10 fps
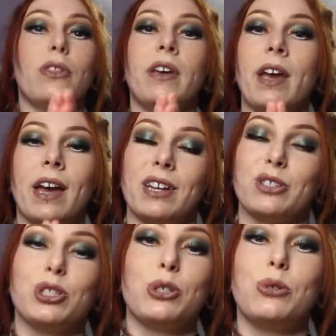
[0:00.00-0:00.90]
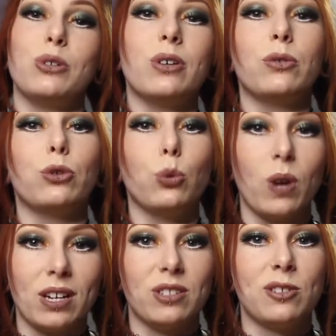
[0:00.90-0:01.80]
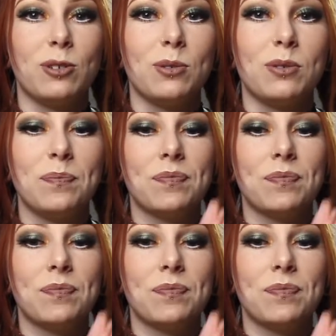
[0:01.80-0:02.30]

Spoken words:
the attitude of gratitude.